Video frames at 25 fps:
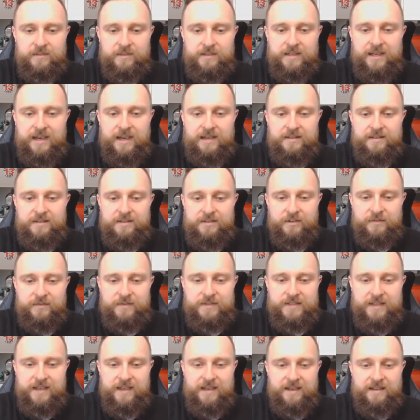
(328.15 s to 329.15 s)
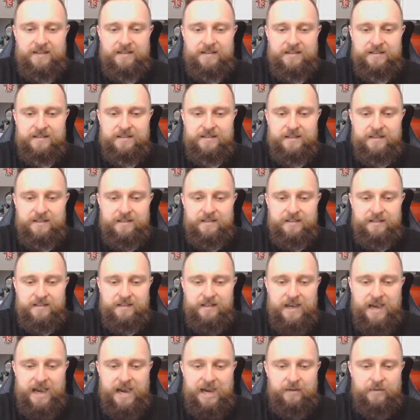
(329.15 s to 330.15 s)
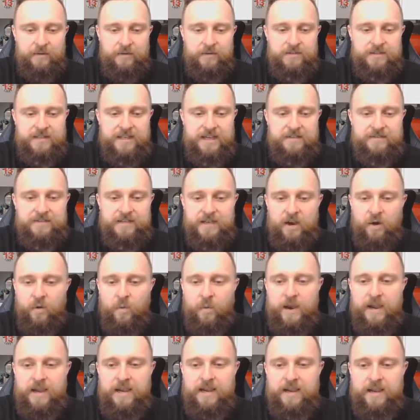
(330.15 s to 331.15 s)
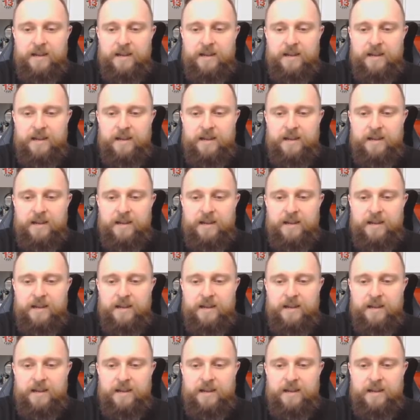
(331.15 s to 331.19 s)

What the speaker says: Cannons off his head. Aarons gives it away.